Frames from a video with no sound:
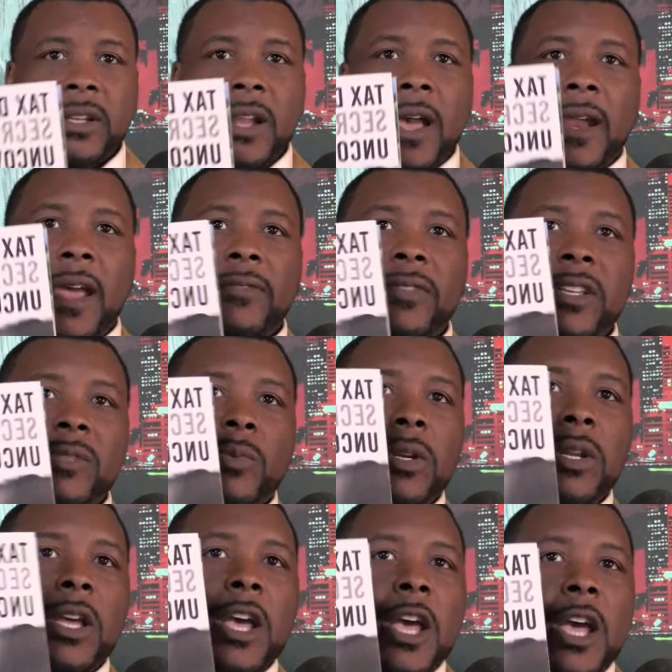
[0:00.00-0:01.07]
not have this
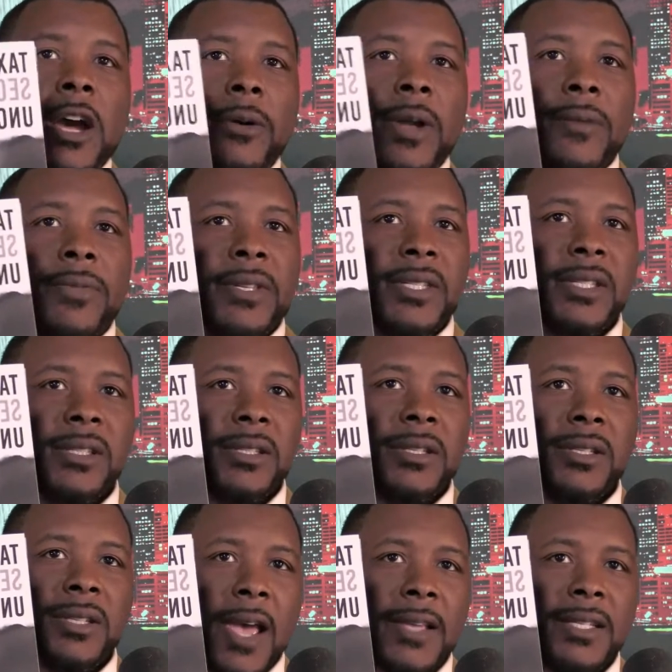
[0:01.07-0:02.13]
one. We have this
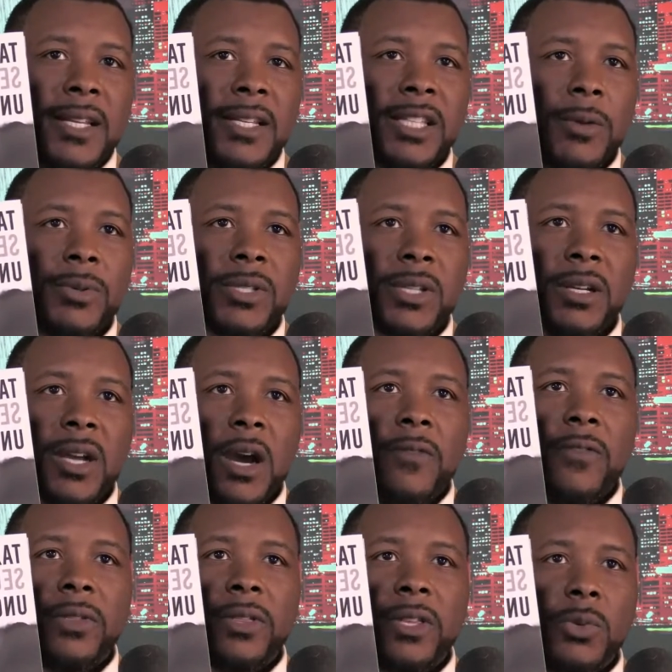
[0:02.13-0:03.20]
Tax Deed Secrets
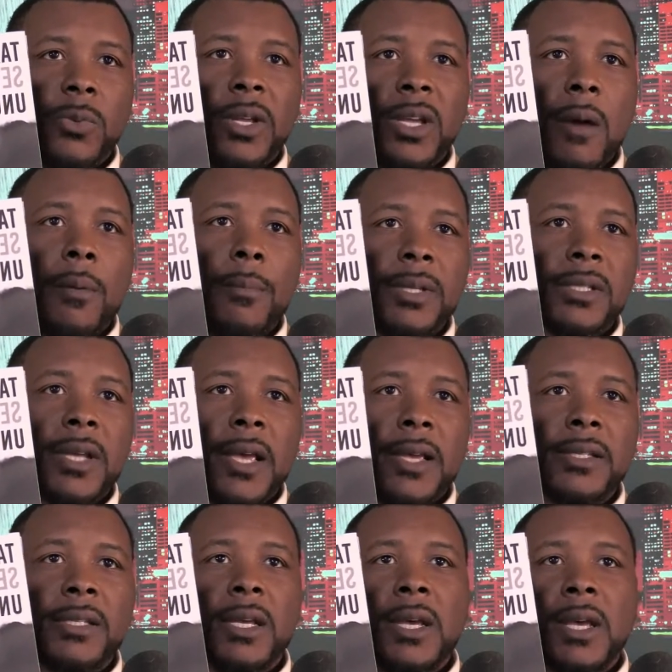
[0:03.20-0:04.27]
Uncovered, the 20 common
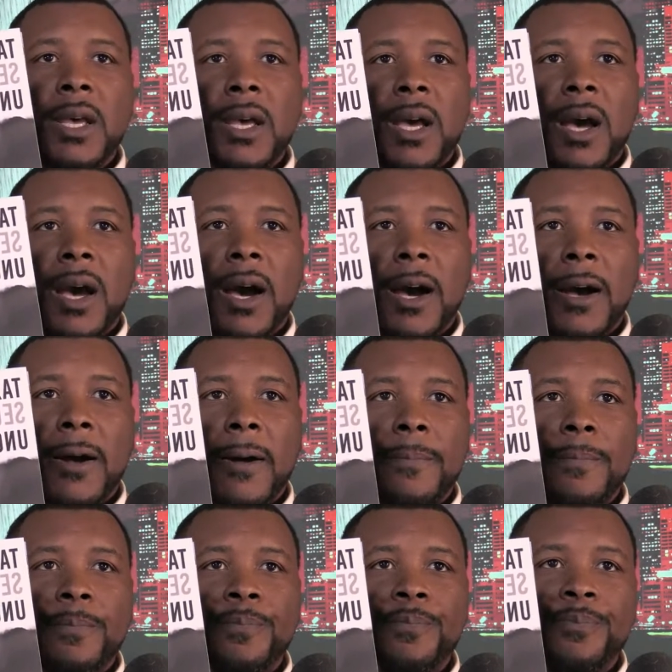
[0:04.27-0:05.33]
mistakes
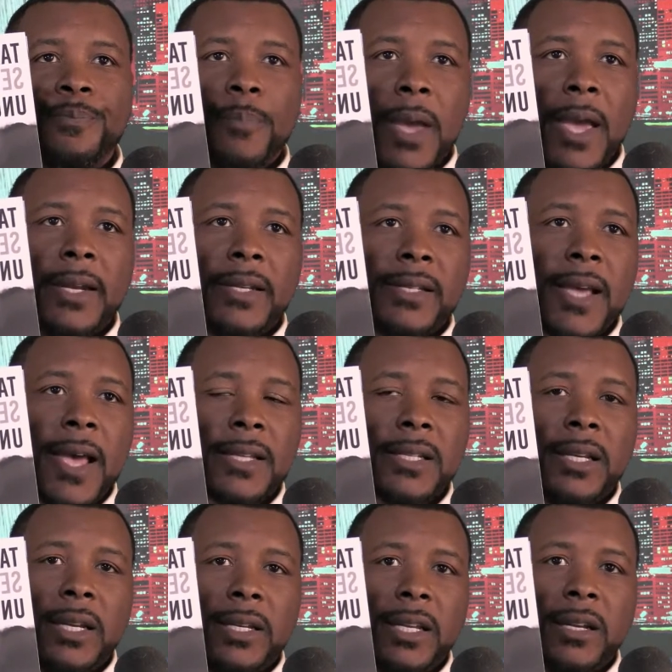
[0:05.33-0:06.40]
made in tax
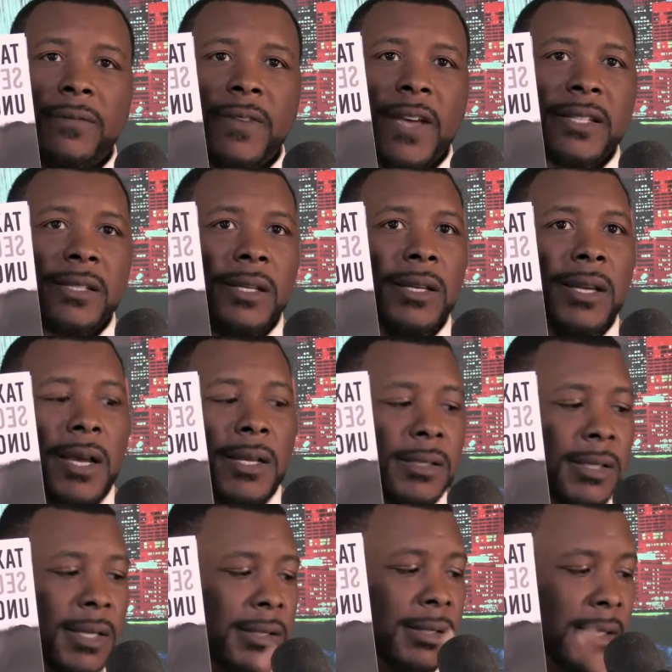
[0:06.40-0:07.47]
lien and deed investing.
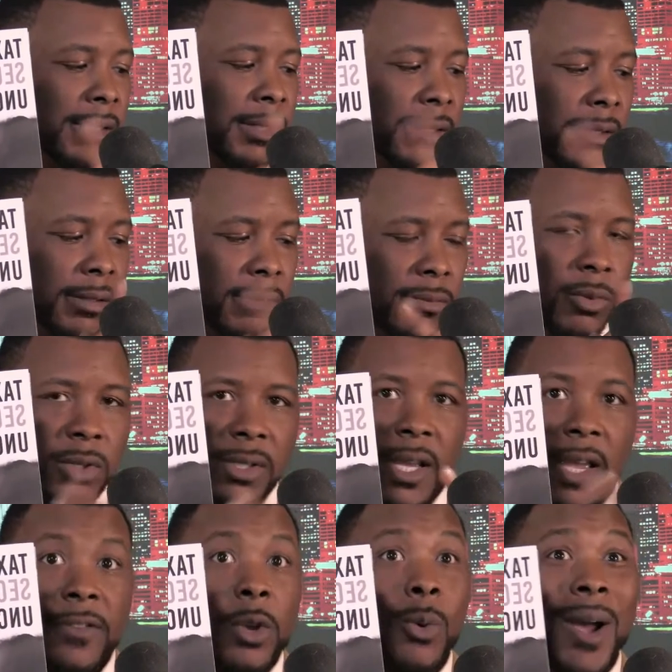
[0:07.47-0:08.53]
Guys, will
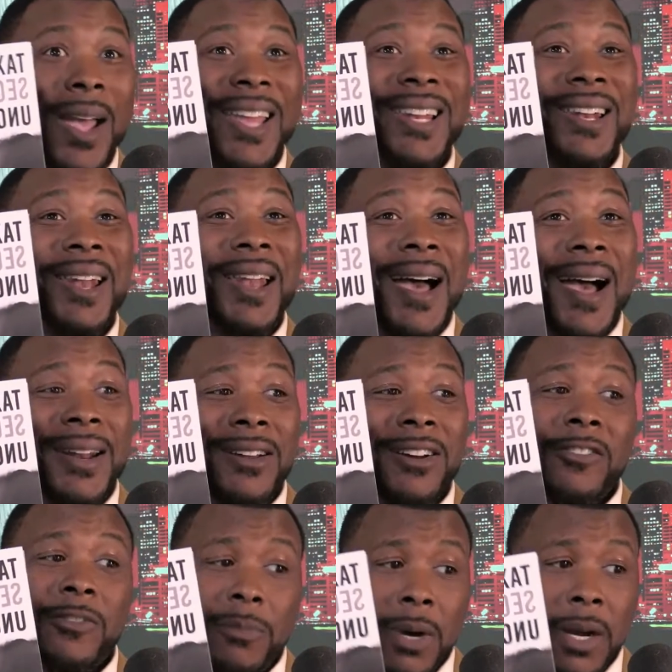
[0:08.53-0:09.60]
save you a lot
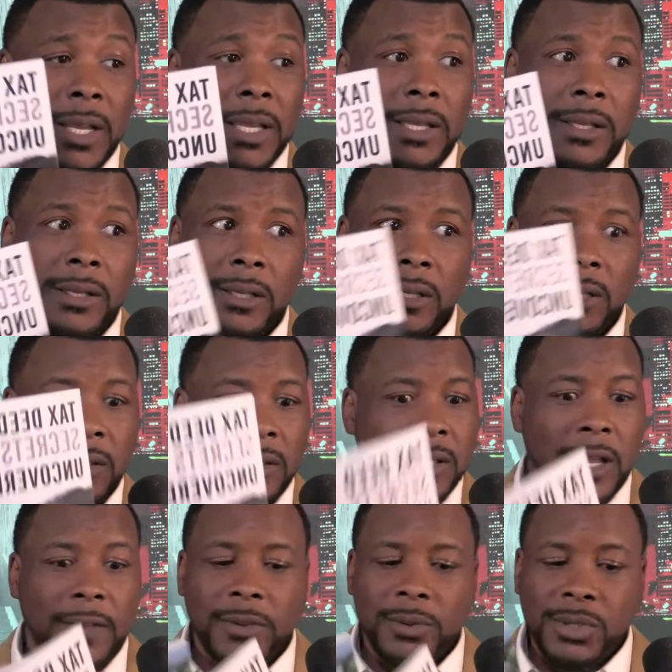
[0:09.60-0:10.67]
of money,
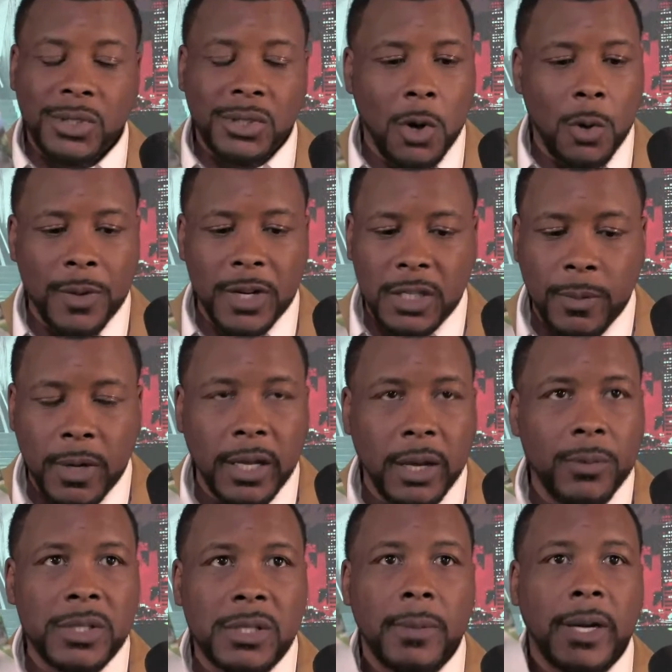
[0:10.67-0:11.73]
save you so much money.
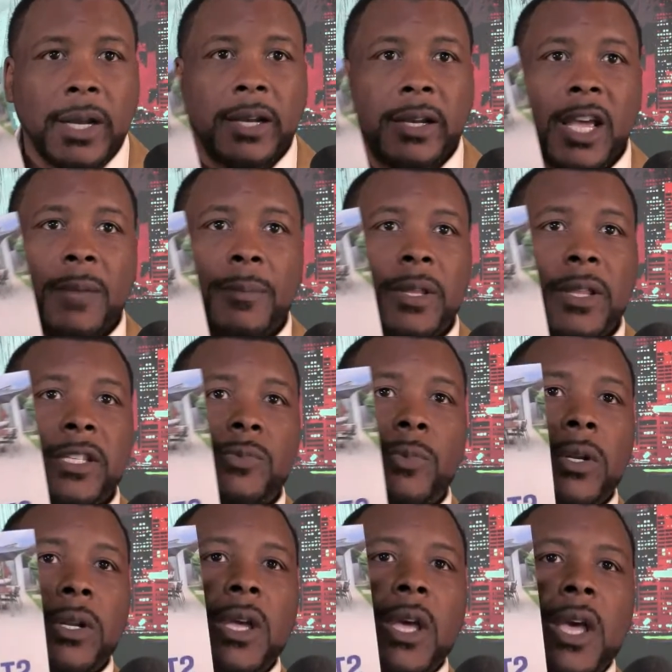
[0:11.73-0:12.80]
I wish somebody had gave me this
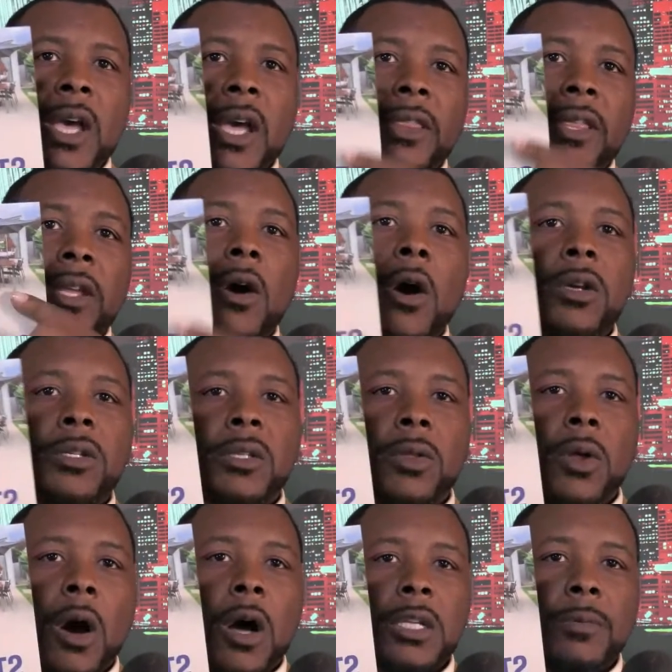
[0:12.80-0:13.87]
one. And then also
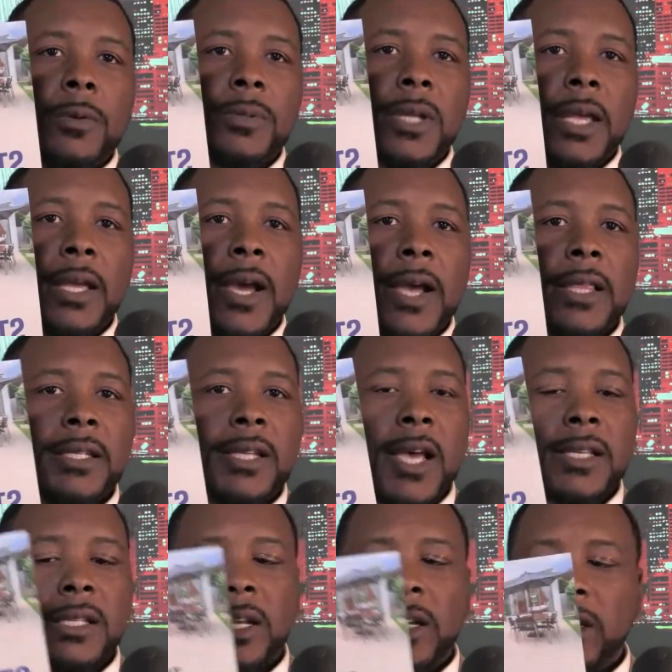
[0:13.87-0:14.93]
the Ultimate State Guide to
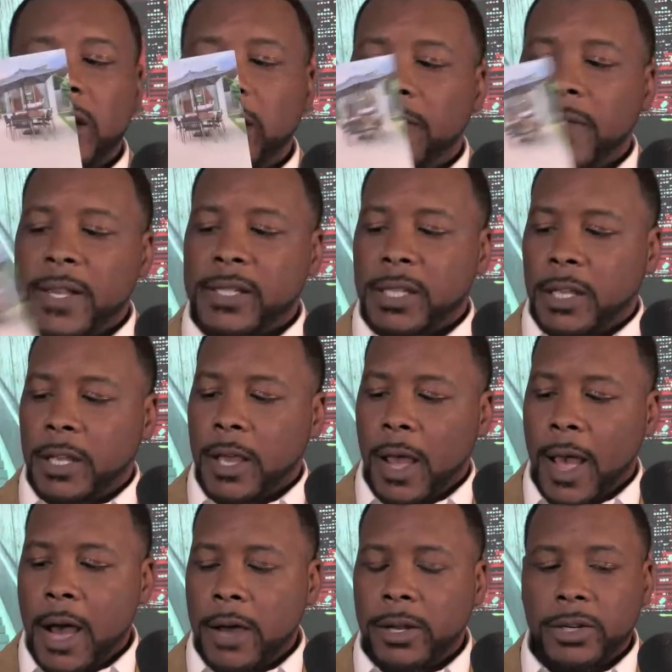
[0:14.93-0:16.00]
Tax Lien and Deed Investing,
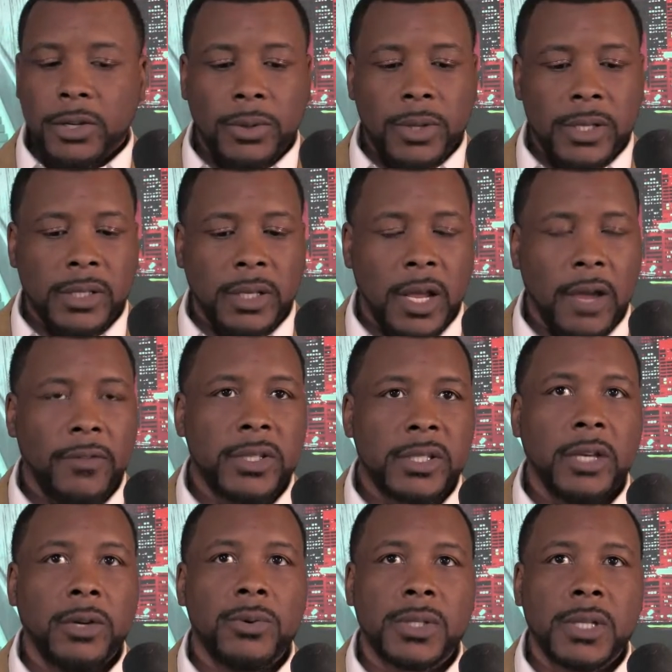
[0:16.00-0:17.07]
how to do this in every
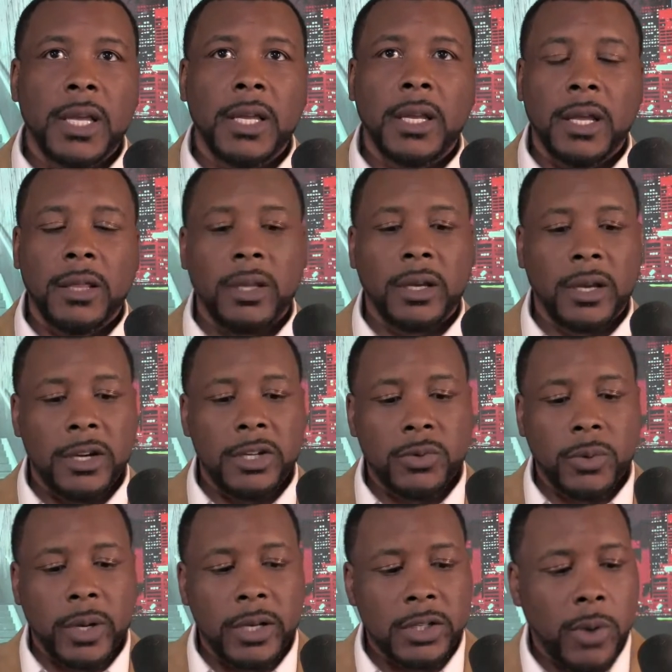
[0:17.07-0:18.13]
single state in the
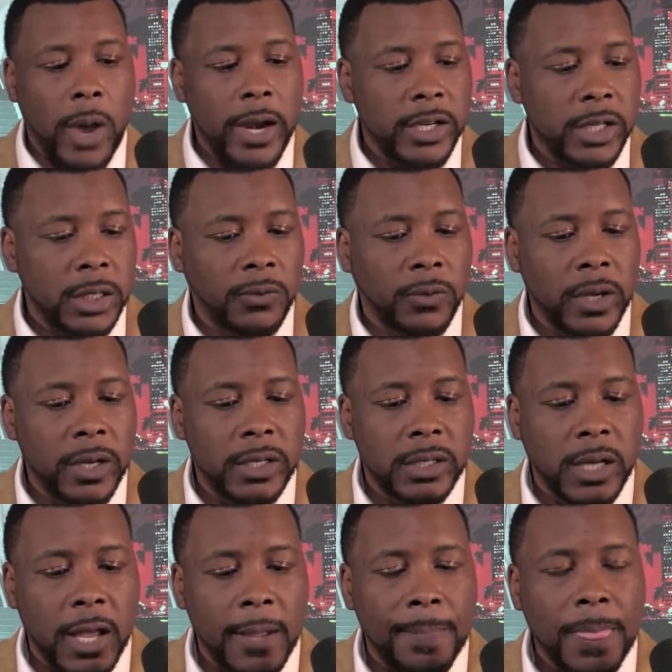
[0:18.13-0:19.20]
country and strategies for each
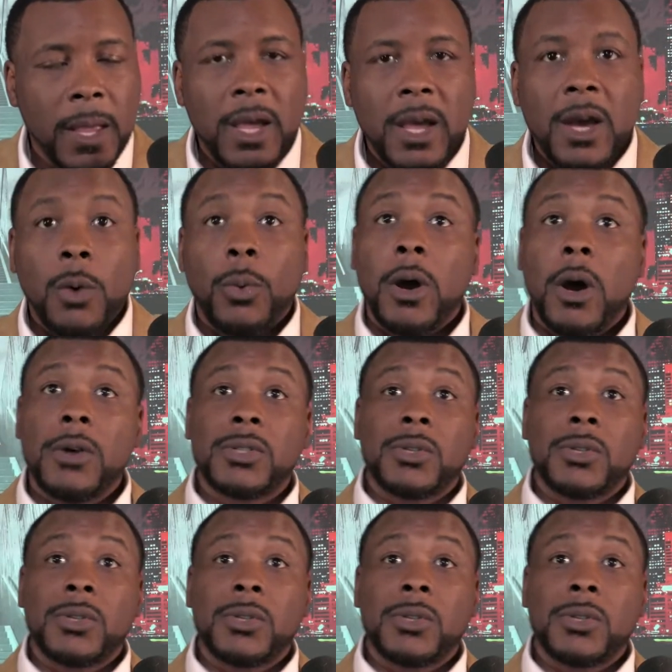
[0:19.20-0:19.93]
state. We